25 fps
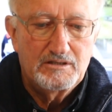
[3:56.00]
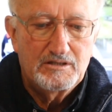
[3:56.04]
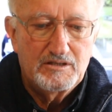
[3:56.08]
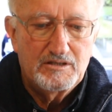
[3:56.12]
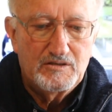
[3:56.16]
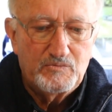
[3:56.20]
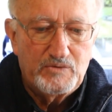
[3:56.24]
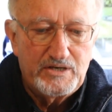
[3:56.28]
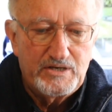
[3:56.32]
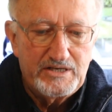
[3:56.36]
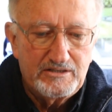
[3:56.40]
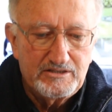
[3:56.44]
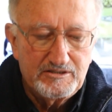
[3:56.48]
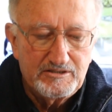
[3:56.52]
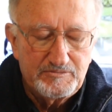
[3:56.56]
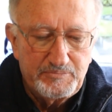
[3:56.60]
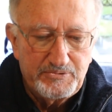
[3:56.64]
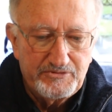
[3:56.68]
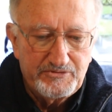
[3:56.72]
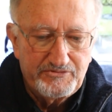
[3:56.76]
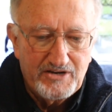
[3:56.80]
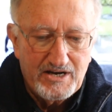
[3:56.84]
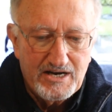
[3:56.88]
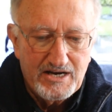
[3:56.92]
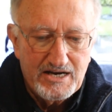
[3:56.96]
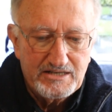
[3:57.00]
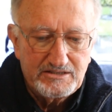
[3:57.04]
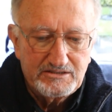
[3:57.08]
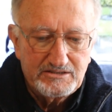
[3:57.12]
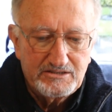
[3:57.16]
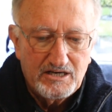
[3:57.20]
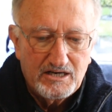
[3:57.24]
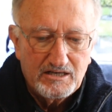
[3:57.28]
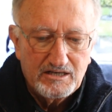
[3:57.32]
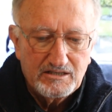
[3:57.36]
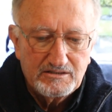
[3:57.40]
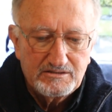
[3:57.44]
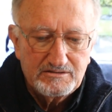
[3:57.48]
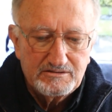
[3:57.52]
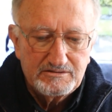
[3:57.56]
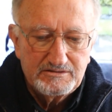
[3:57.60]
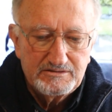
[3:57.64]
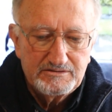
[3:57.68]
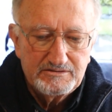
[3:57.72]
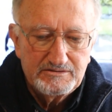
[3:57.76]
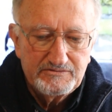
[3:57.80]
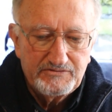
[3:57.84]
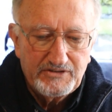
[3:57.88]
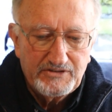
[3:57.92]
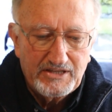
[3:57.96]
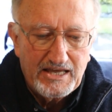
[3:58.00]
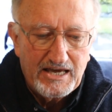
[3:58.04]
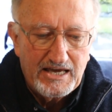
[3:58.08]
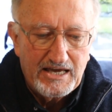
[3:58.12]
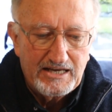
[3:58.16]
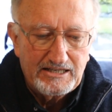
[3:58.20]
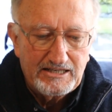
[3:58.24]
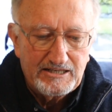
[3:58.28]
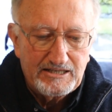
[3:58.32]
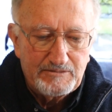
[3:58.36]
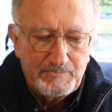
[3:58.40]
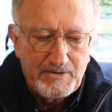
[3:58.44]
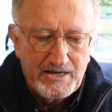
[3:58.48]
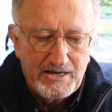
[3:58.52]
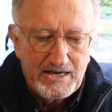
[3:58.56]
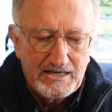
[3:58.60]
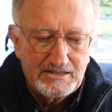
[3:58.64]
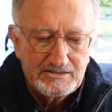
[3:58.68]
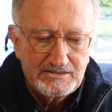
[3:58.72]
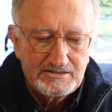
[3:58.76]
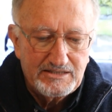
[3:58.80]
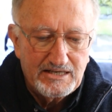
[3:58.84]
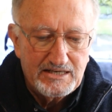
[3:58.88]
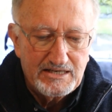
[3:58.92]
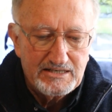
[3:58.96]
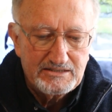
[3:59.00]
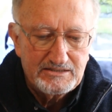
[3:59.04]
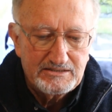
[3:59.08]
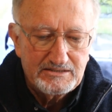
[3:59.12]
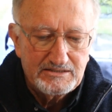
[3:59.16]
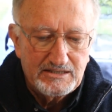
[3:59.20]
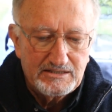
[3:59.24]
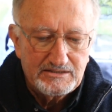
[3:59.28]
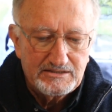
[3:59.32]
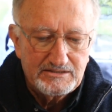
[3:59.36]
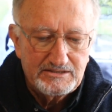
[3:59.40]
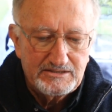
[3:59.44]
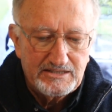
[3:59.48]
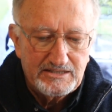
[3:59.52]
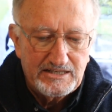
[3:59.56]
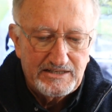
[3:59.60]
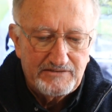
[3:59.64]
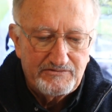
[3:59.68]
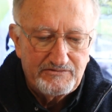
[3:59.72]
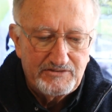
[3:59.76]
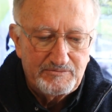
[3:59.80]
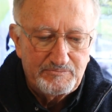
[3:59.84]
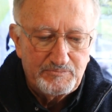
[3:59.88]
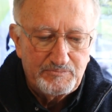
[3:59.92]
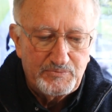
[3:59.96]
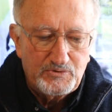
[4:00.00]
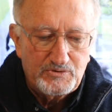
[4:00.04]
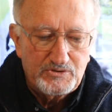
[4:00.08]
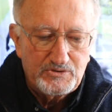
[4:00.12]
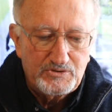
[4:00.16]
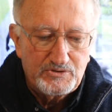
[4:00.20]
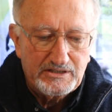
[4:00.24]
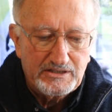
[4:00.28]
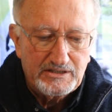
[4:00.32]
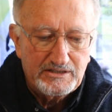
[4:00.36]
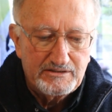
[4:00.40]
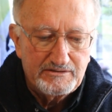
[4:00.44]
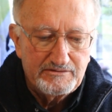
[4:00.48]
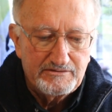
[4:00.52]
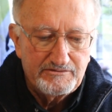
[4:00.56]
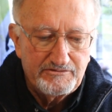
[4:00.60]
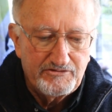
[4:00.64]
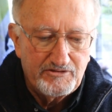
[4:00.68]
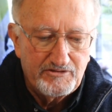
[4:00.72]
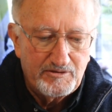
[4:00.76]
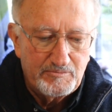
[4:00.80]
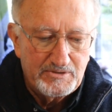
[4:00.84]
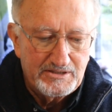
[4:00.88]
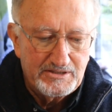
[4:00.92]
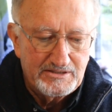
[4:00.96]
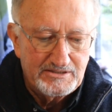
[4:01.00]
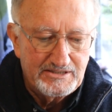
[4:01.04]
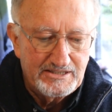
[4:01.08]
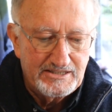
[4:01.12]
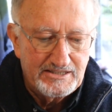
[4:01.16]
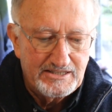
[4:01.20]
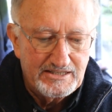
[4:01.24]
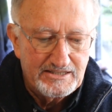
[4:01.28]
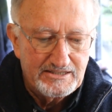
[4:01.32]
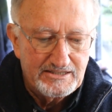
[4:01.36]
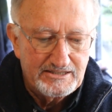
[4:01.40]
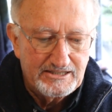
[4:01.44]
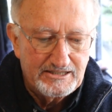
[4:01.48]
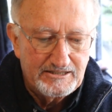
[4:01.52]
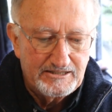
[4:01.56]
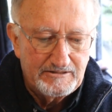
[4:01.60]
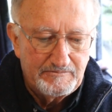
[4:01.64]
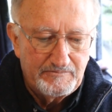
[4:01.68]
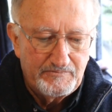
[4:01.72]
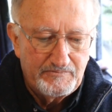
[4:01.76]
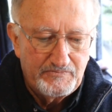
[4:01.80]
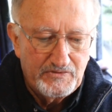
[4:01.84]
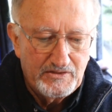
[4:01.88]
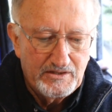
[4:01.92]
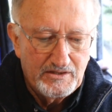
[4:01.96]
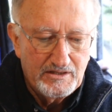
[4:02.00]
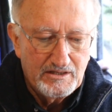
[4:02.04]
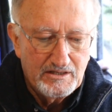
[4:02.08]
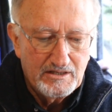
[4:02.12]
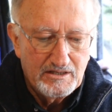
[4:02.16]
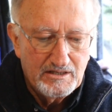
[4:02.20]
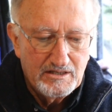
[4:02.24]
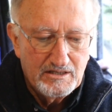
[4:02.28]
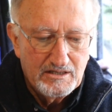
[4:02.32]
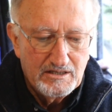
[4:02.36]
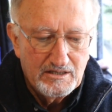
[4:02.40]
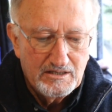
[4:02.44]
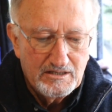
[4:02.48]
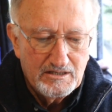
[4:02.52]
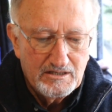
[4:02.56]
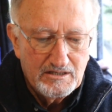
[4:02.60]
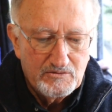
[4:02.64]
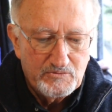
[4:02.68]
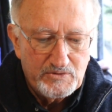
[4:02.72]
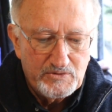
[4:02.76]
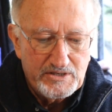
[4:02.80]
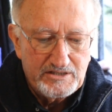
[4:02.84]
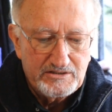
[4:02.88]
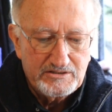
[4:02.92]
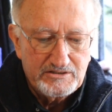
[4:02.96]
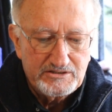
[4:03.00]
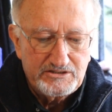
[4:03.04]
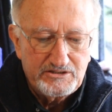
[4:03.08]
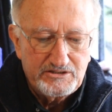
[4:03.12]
We could provide coal for the Huntly Power Station instead of importing it from Indonesia. We could